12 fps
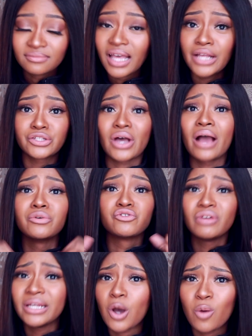And so I was
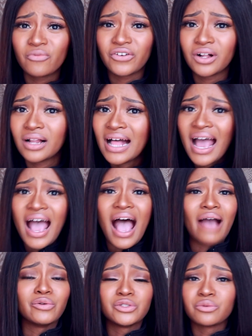really hopeful.
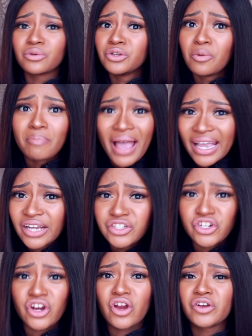I was, back at
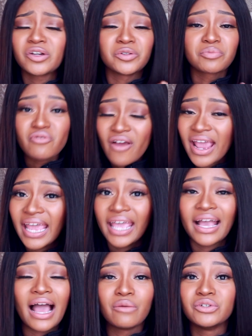church. I was
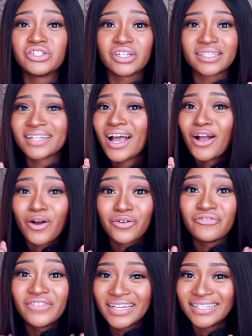praying. I was just
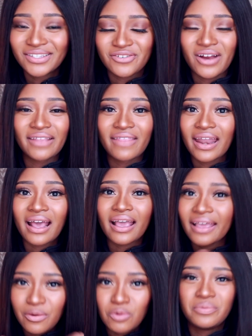convinced, right, that
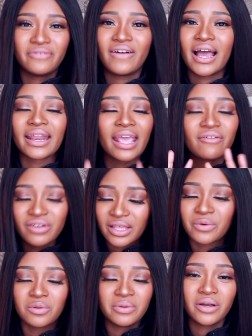it will be fine.
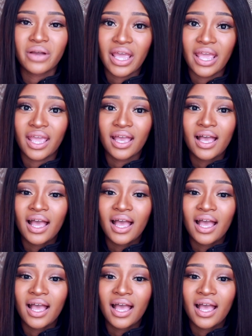Everything will be okay.